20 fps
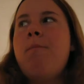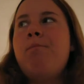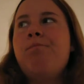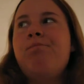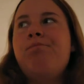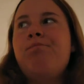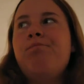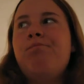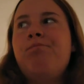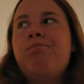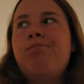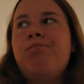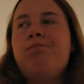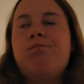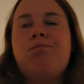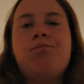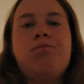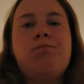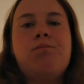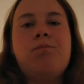
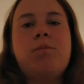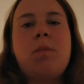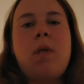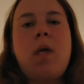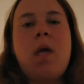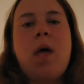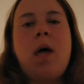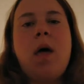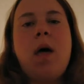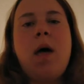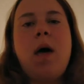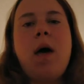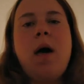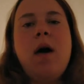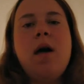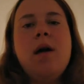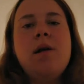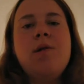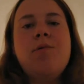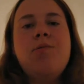Hmm.
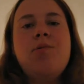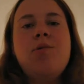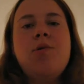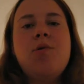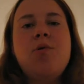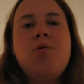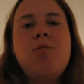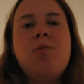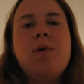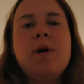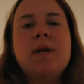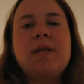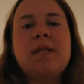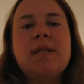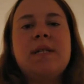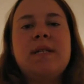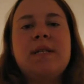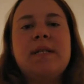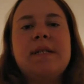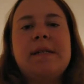I don't know what
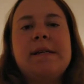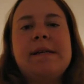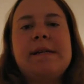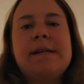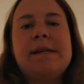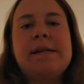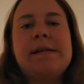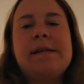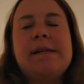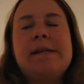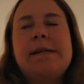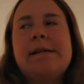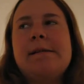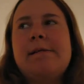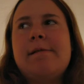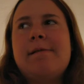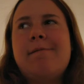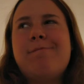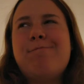to say.